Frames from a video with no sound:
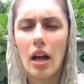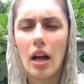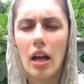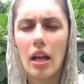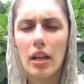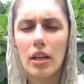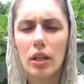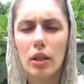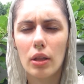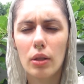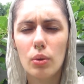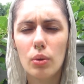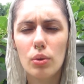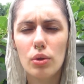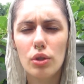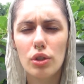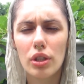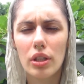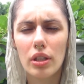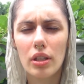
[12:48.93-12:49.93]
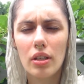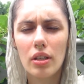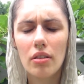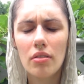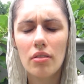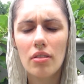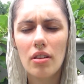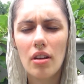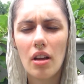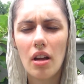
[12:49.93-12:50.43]
an
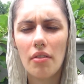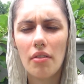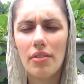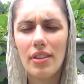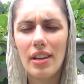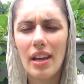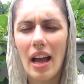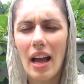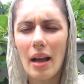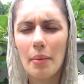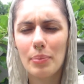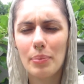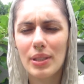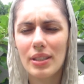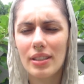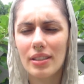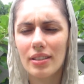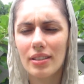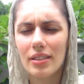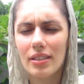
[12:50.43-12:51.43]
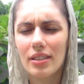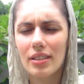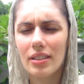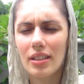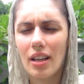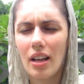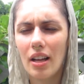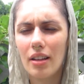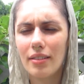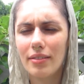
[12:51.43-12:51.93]
illusion of the absence
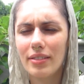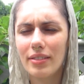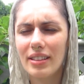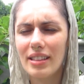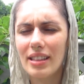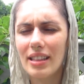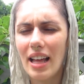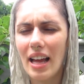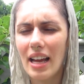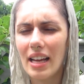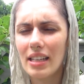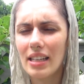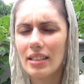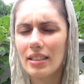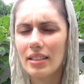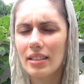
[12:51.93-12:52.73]
of light.